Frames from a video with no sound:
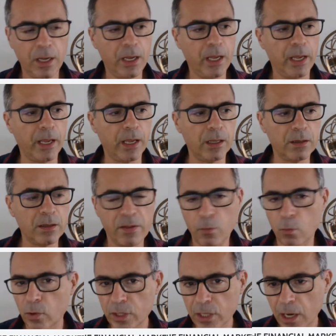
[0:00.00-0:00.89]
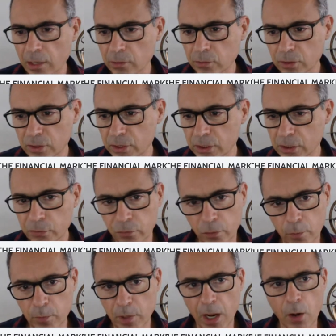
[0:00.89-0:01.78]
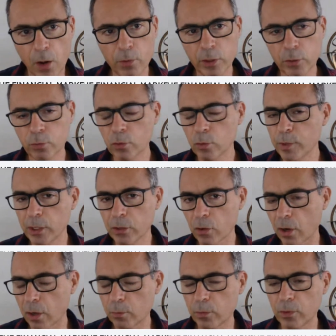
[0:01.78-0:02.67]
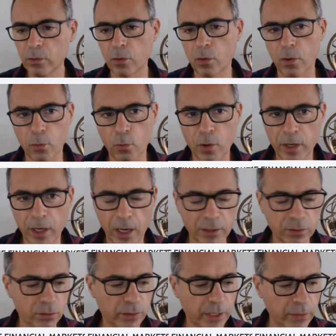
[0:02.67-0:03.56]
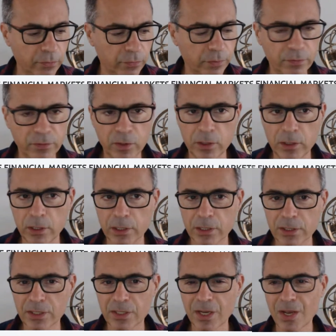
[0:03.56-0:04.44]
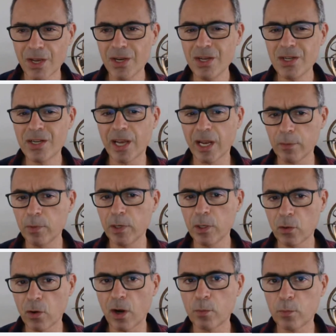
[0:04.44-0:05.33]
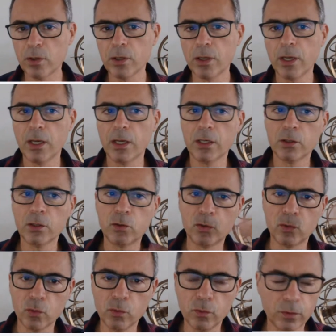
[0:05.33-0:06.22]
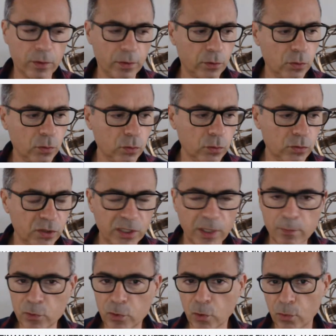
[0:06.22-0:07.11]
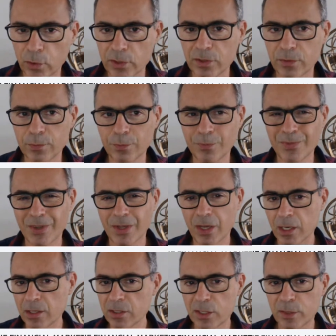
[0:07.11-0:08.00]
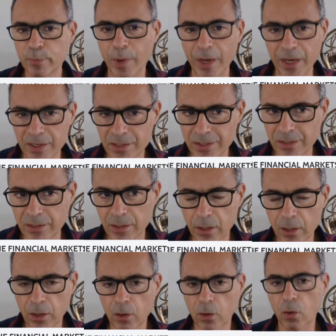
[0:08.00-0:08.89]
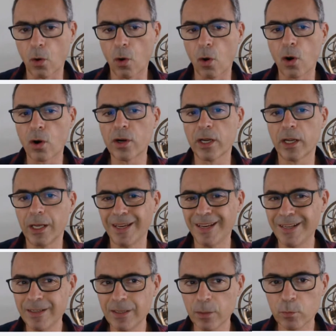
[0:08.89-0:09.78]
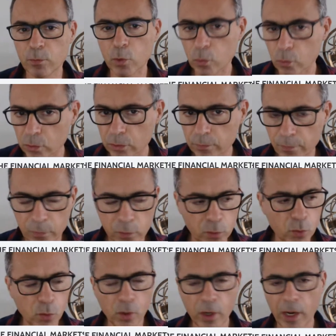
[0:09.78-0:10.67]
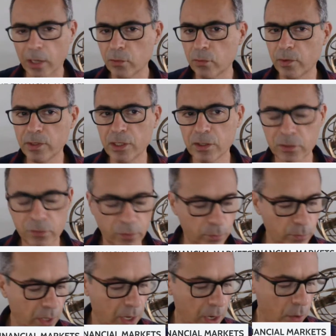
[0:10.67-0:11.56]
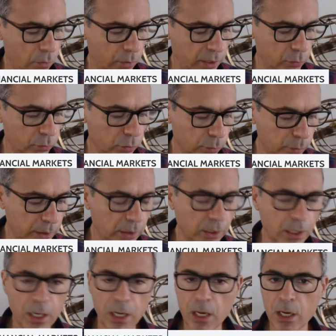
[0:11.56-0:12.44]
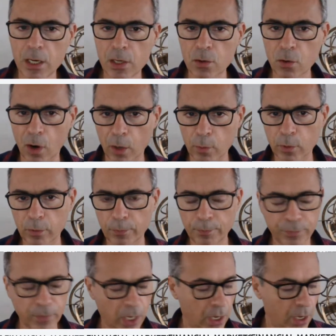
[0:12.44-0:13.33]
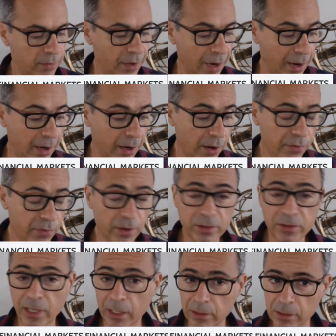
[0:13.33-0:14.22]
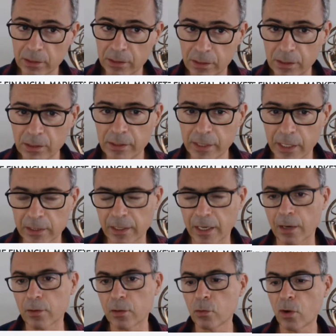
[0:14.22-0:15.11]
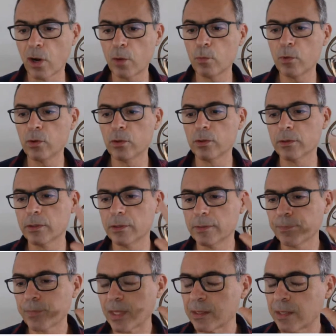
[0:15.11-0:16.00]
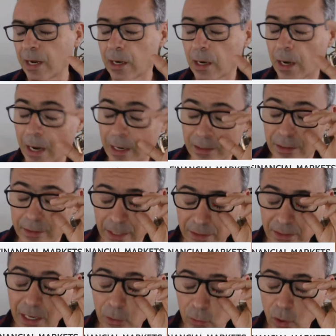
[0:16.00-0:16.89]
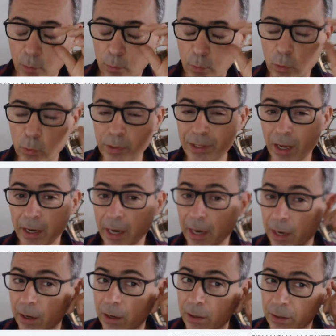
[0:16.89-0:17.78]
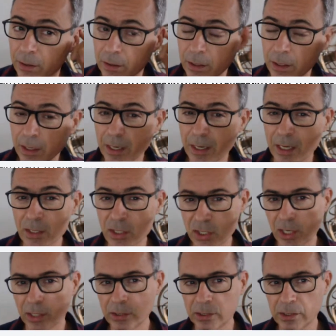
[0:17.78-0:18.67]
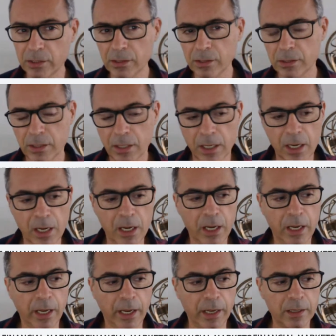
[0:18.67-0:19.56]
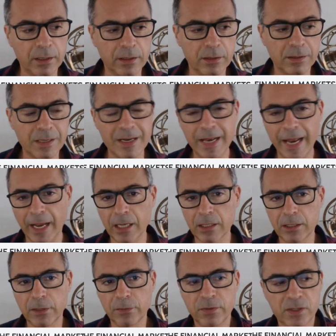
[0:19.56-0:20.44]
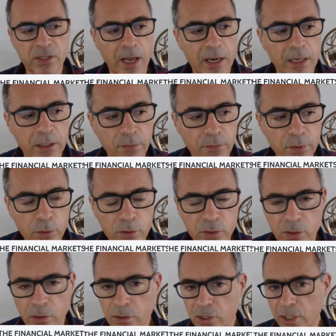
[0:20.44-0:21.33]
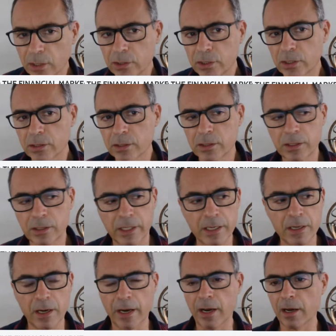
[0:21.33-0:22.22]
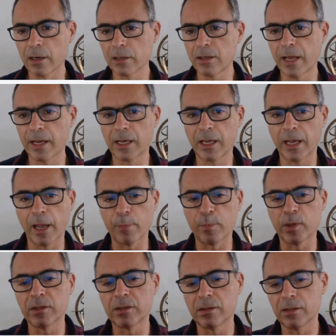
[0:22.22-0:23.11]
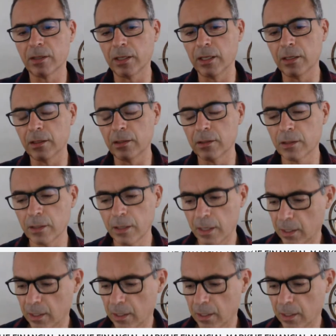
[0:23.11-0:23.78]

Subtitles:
And 100 years from now, it will be normal, or 150 years, it can be normal to do some tourism in space or in the moon. 200 years from now, it will be normal. There are other tendencies that are normal, that are normal with air conjunctions, and the negative side of those conjunctions in air, like happened in